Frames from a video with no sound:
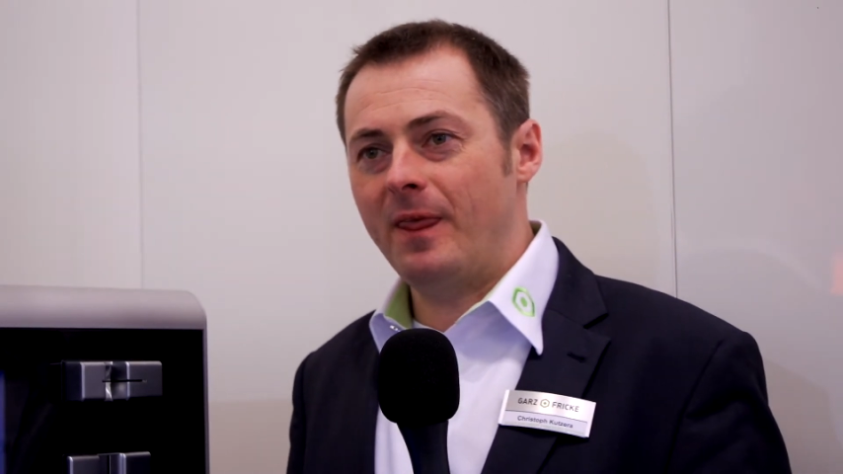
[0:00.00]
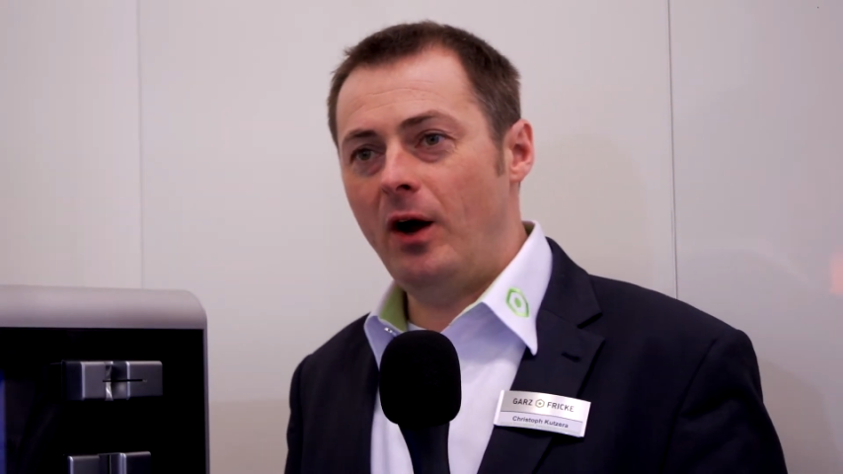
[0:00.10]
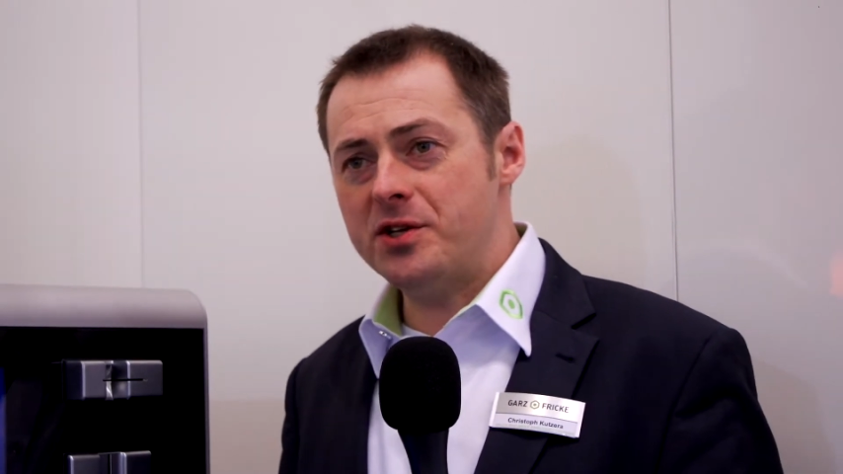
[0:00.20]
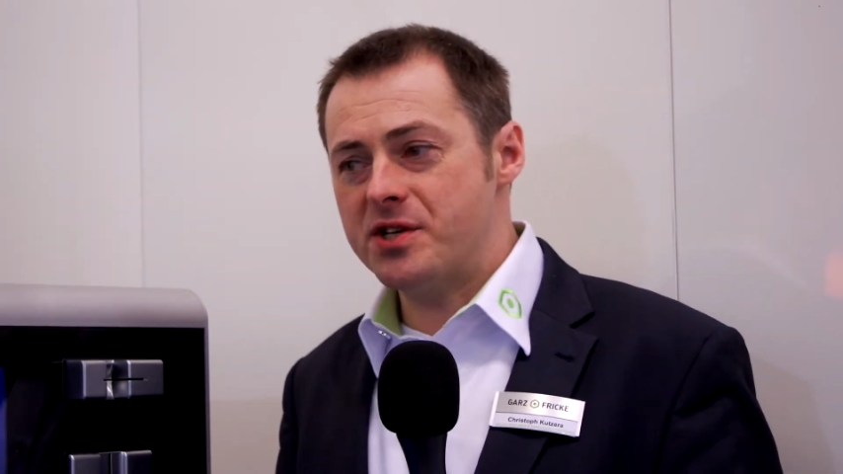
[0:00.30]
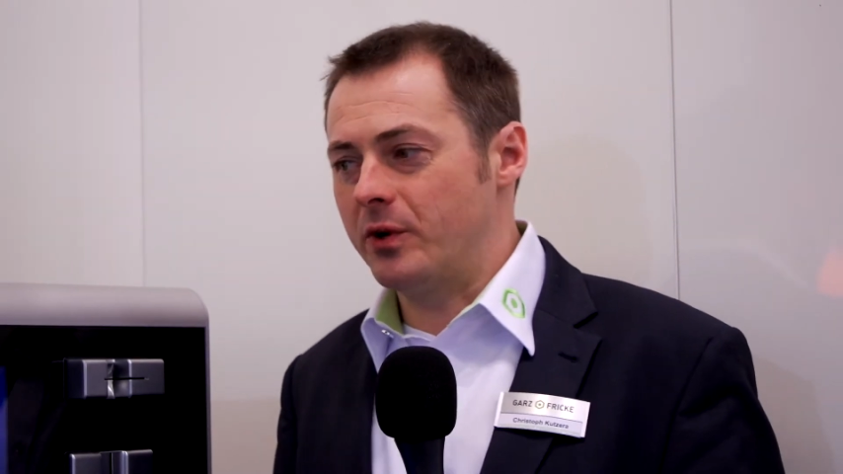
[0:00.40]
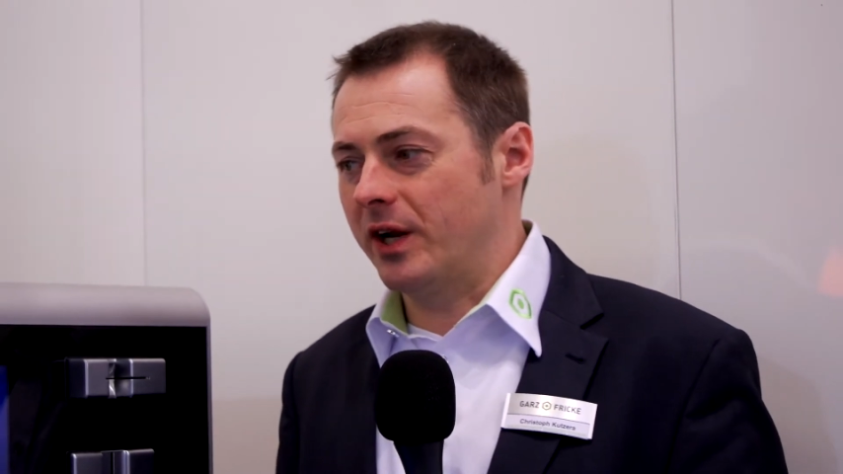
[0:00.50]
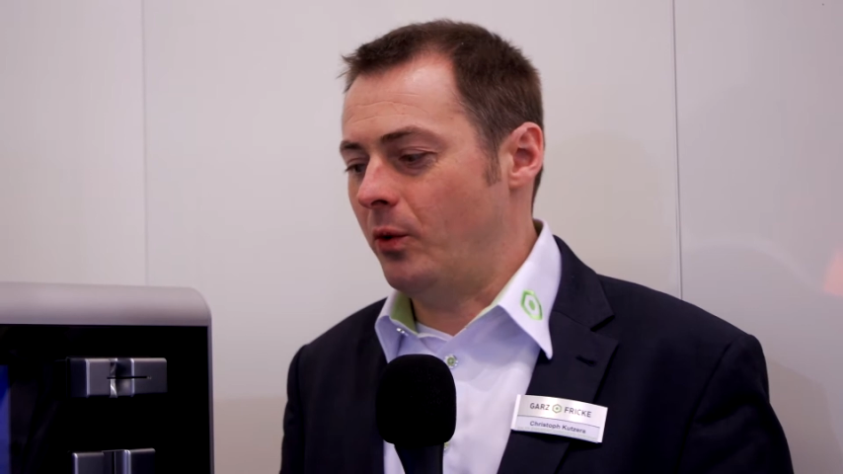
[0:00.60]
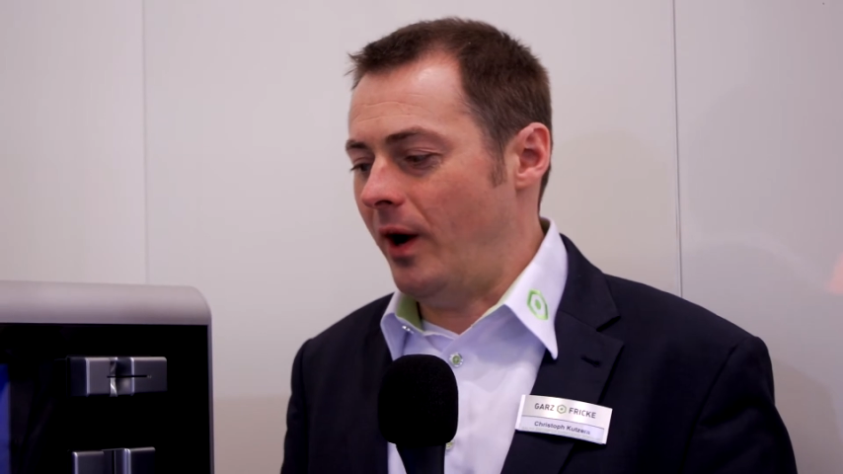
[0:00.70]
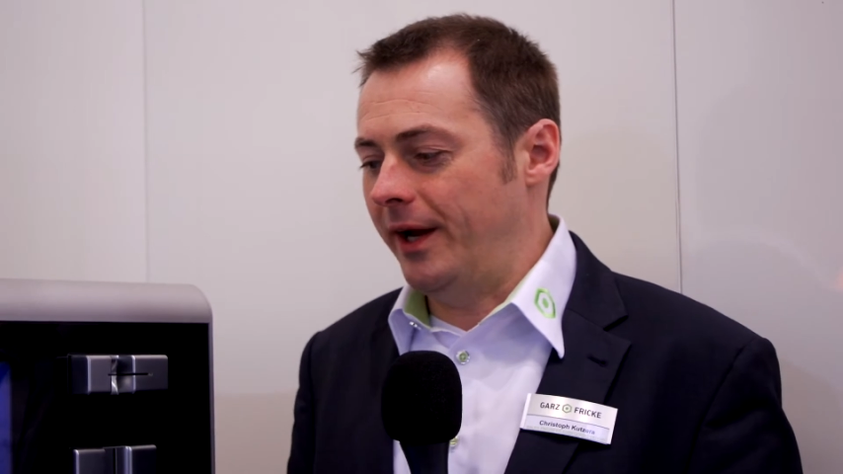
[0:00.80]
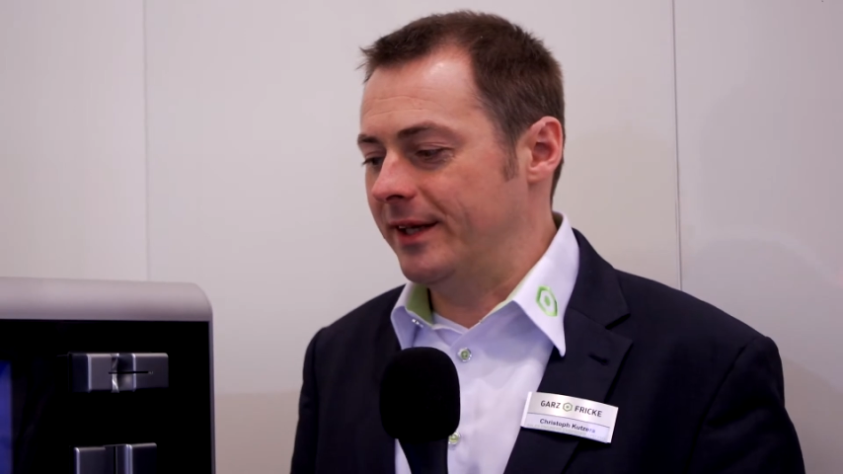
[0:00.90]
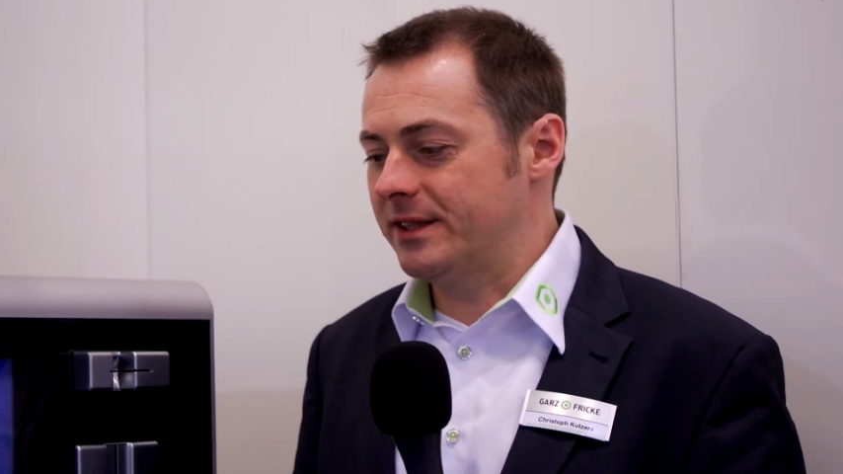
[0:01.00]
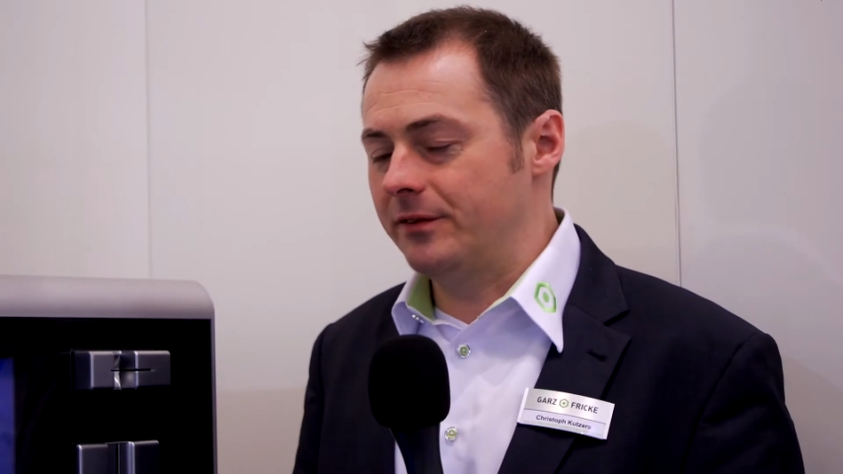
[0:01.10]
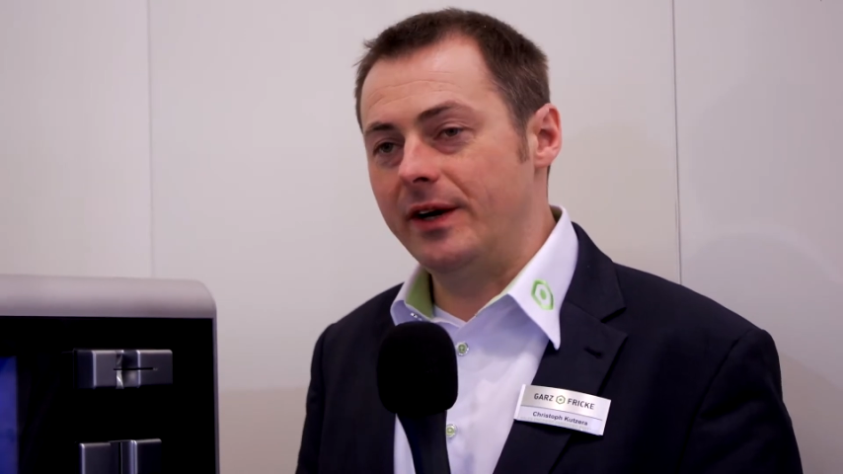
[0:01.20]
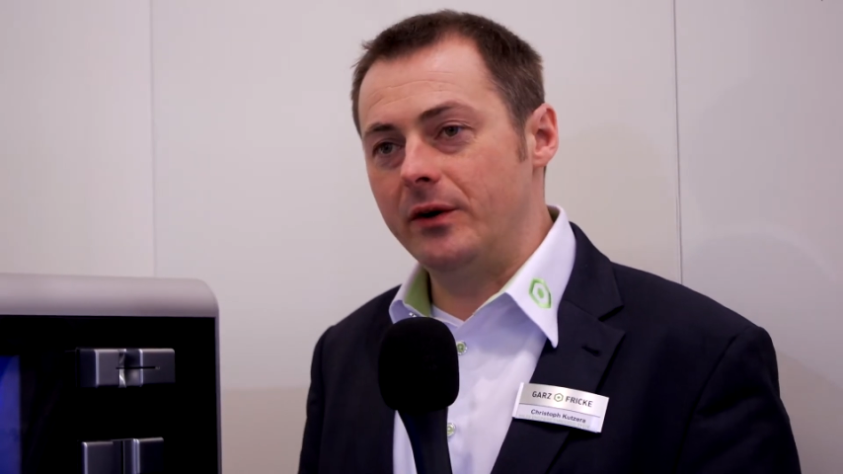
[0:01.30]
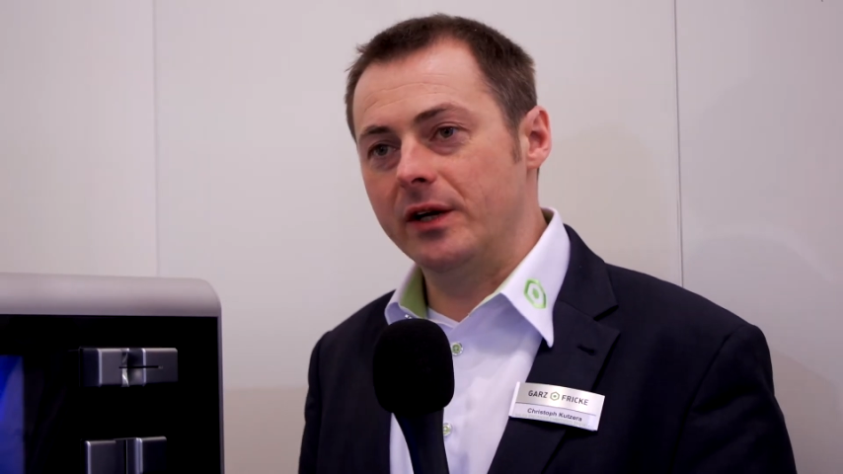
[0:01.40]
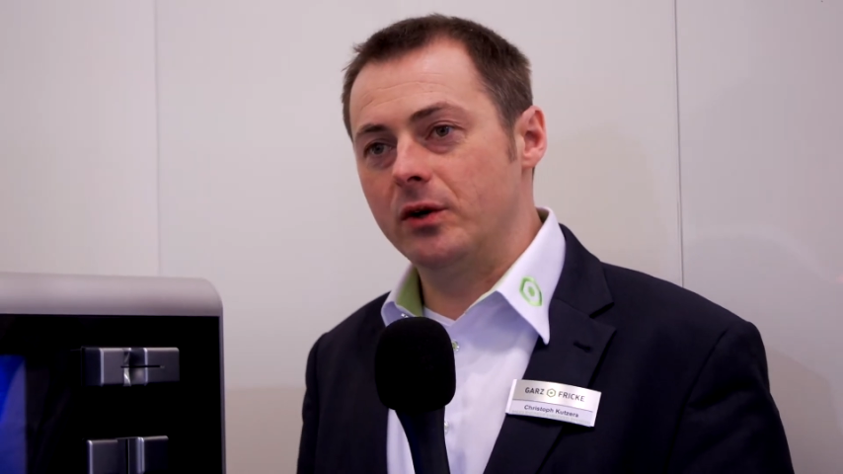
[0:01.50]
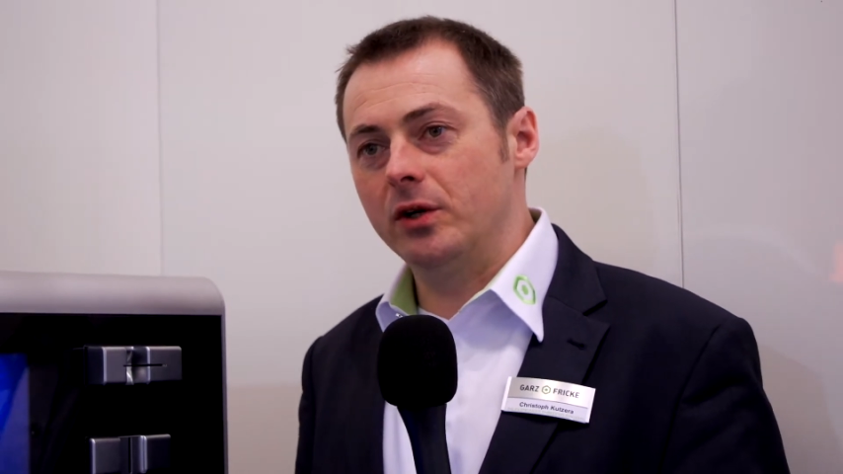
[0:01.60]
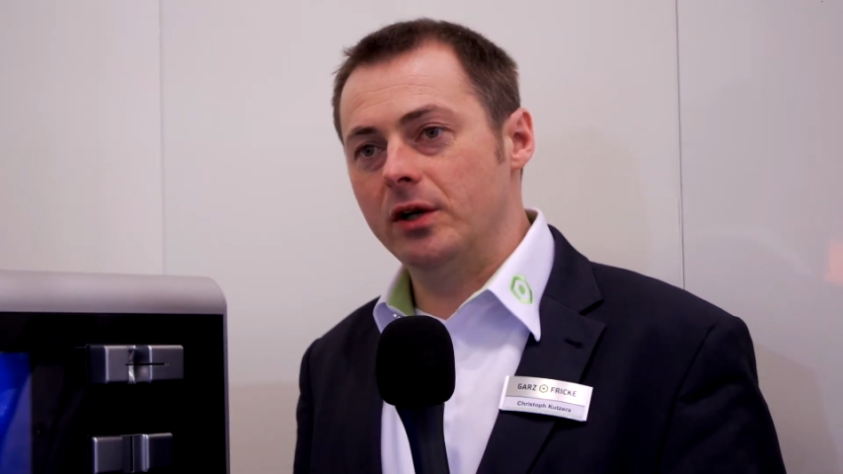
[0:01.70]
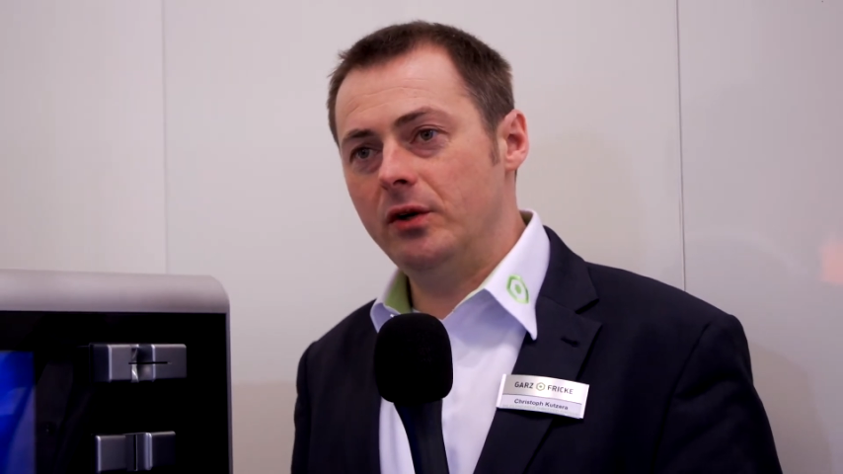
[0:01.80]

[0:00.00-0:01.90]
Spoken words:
also requires a very good